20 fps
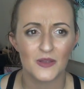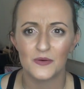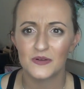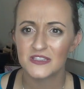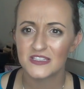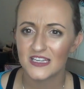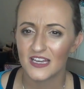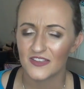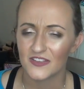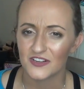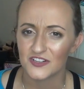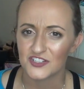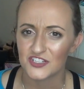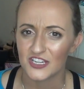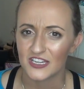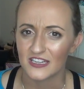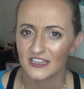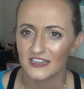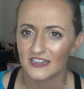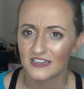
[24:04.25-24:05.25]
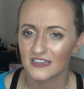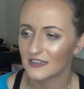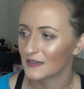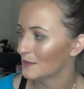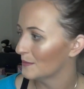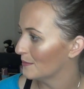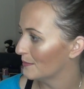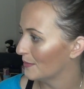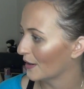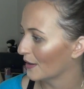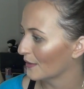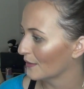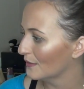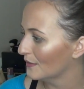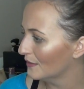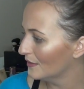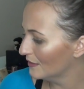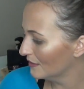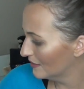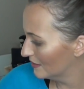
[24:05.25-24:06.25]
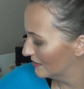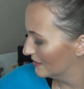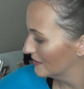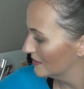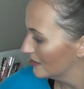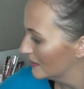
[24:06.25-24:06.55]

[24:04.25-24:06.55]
what's the other shade? Pearl?